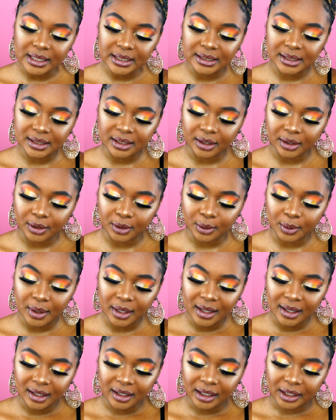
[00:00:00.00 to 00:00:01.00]
So
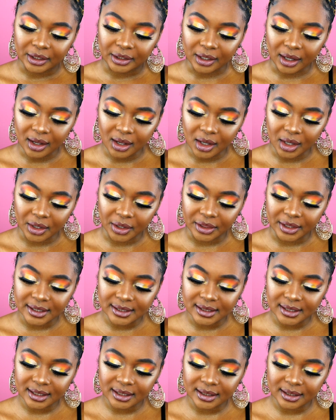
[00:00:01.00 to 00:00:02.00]
y'all,
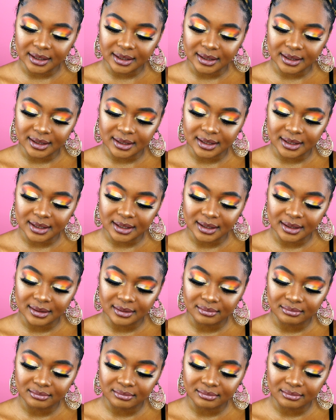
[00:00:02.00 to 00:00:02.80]
this is